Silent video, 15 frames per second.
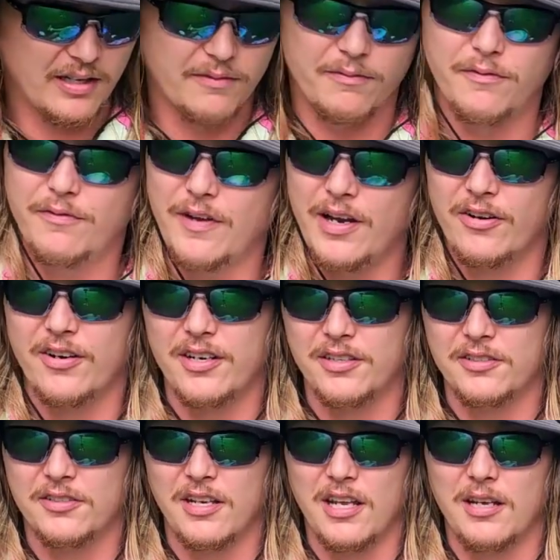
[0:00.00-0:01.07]
Very
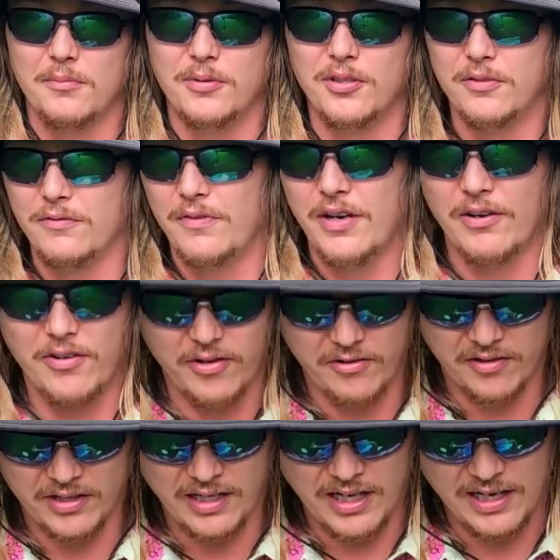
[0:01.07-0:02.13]
stable, very
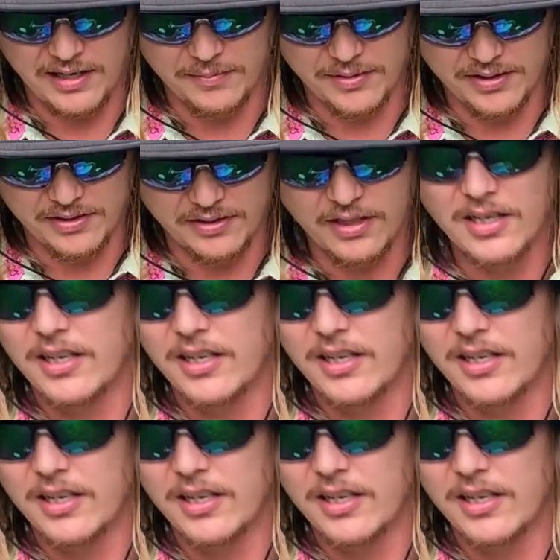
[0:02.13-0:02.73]
reliable,